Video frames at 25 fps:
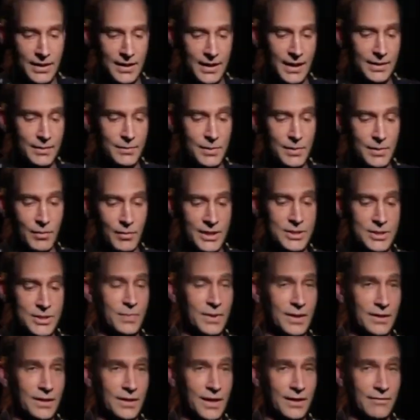I'd be much
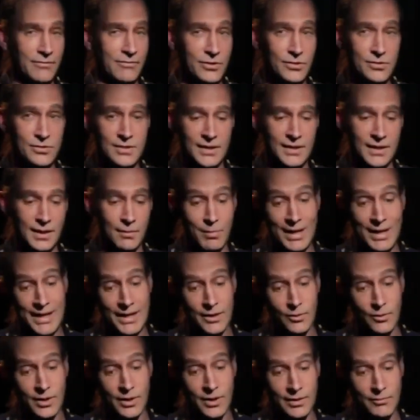better off using a black
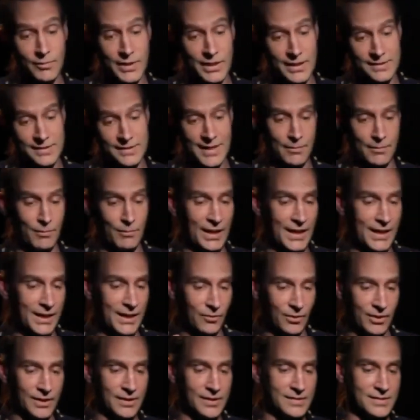one, because that black
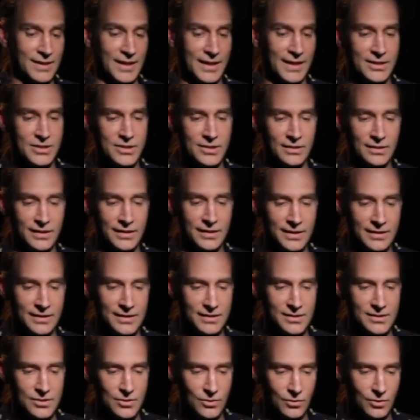one doesn't actually
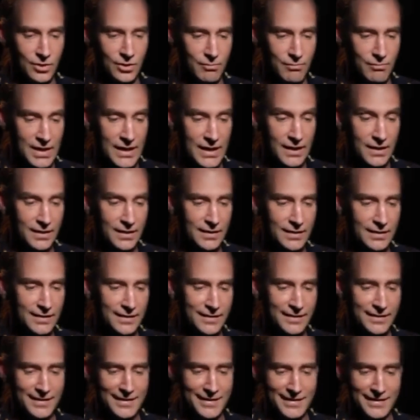distort me
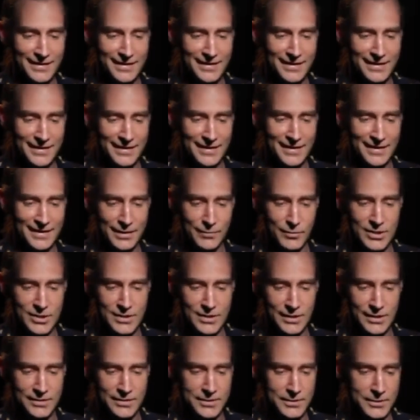in the image
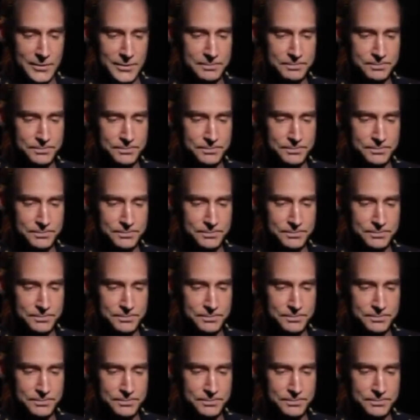there. So,